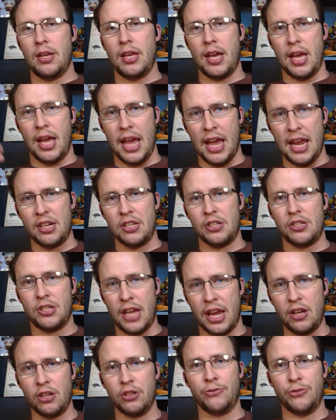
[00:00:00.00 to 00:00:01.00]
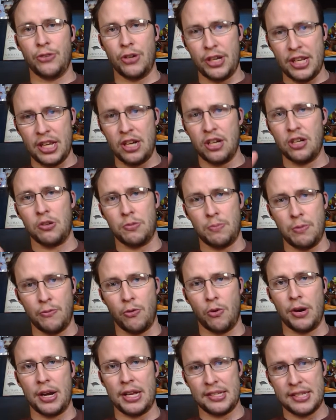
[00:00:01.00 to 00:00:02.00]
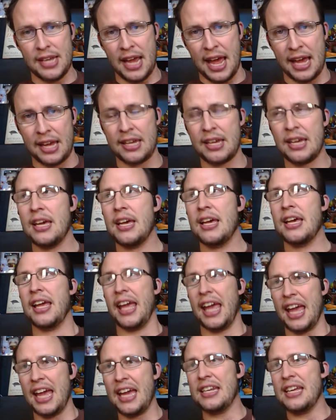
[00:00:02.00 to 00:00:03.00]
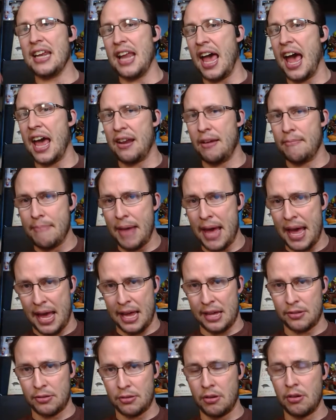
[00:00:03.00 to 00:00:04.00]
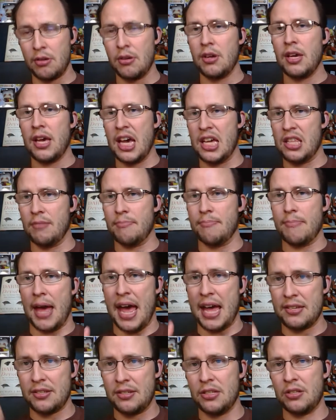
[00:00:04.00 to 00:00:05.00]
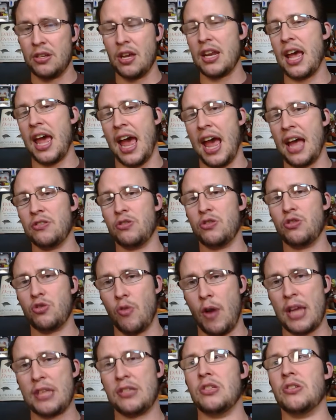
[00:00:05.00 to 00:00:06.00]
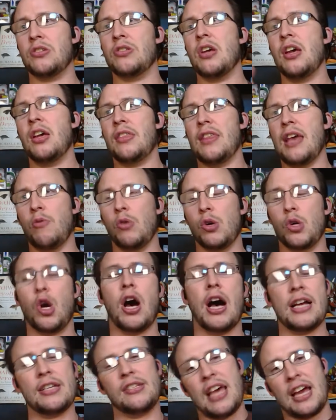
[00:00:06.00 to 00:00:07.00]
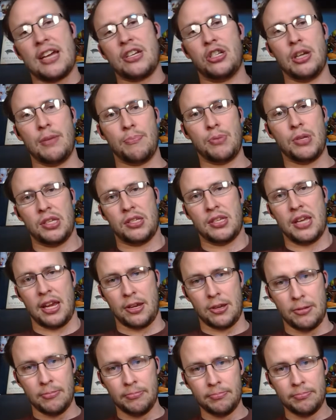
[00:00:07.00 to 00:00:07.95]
It sailed for years before it sank, and it had a mast. And the mast is going to add stresses that will cause that ship to sink.